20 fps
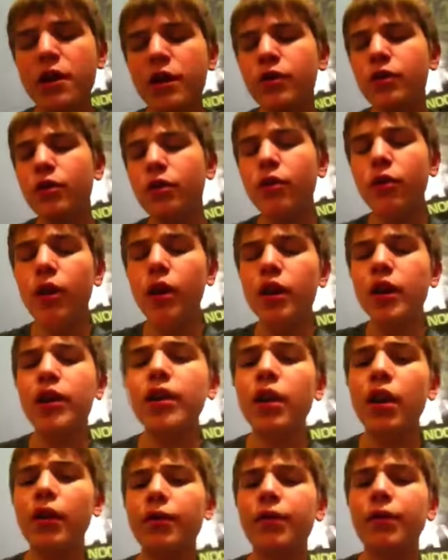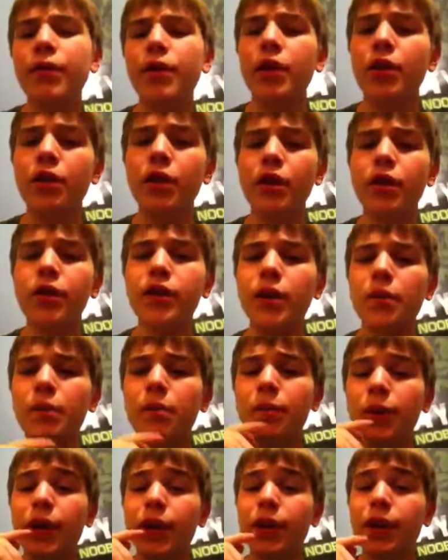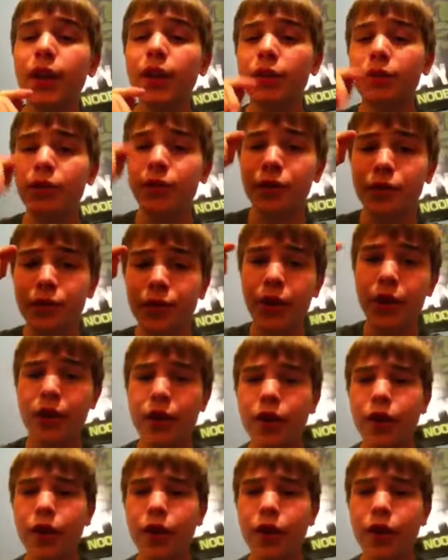so I'm gonna cut off the video here because I've been ranting on for